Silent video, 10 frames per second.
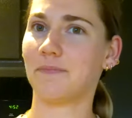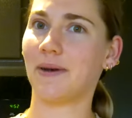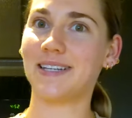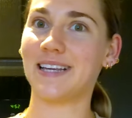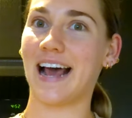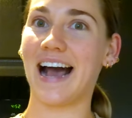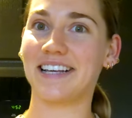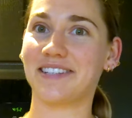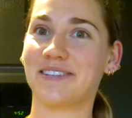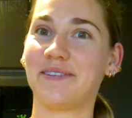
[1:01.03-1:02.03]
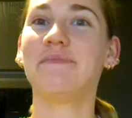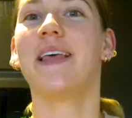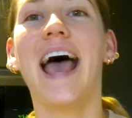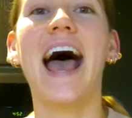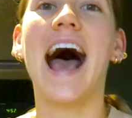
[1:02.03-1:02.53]
I said asks.
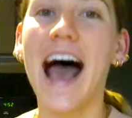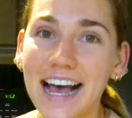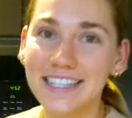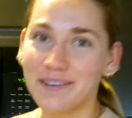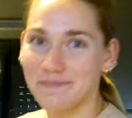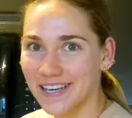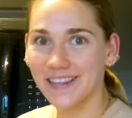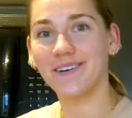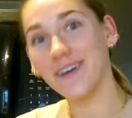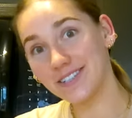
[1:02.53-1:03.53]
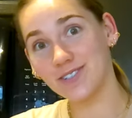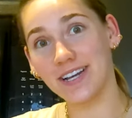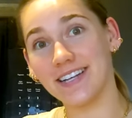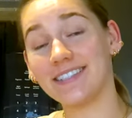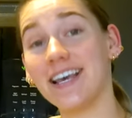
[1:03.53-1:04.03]
Ask me the
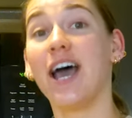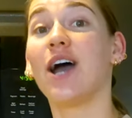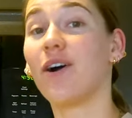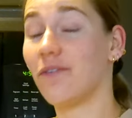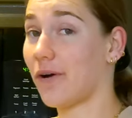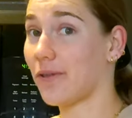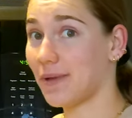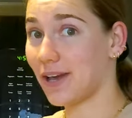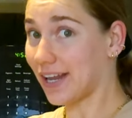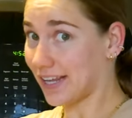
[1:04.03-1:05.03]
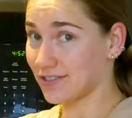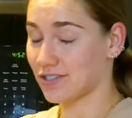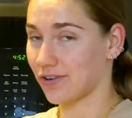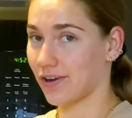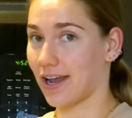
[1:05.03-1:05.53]
questions. Go follow me on
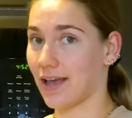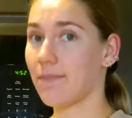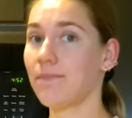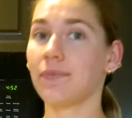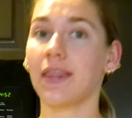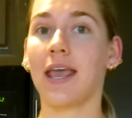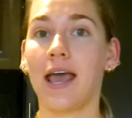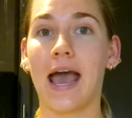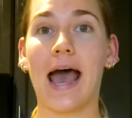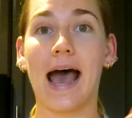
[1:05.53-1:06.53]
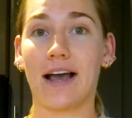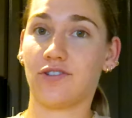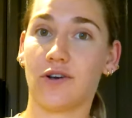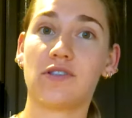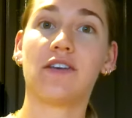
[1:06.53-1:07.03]
Instagram at
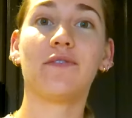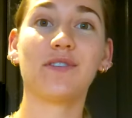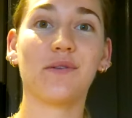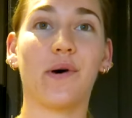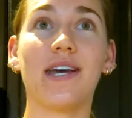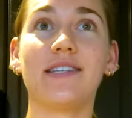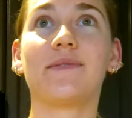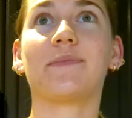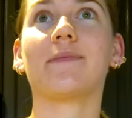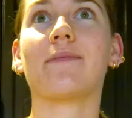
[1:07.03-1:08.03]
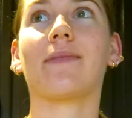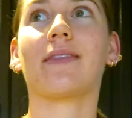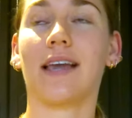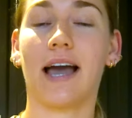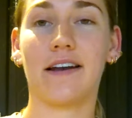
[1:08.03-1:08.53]
Josie Versloise.
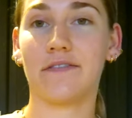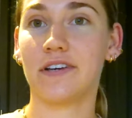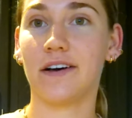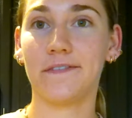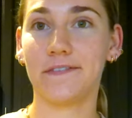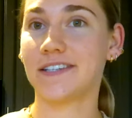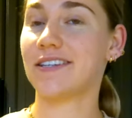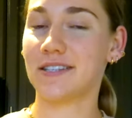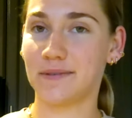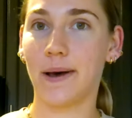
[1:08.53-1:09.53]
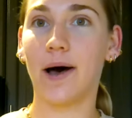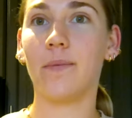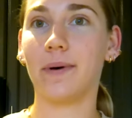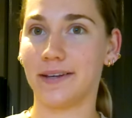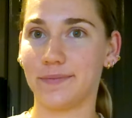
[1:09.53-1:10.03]
Kind of tough to spell,
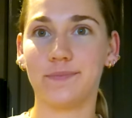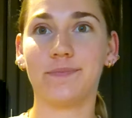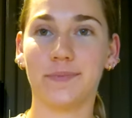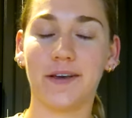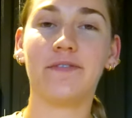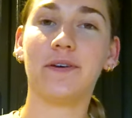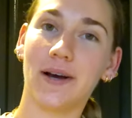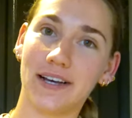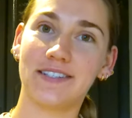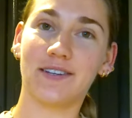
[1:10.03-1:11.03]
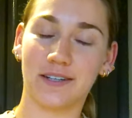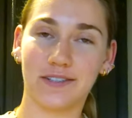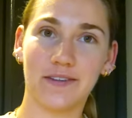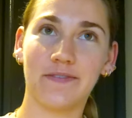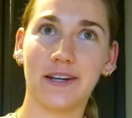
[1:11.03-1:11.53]
but if you guys clicked
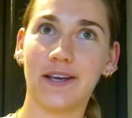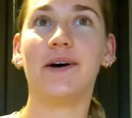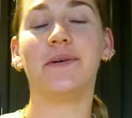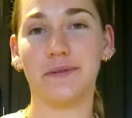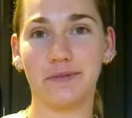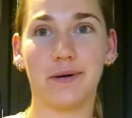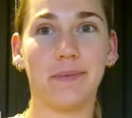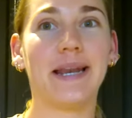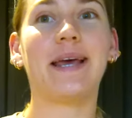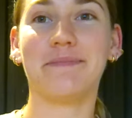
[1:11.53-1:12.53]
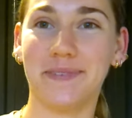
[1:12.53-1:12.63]
on the video, you know my name.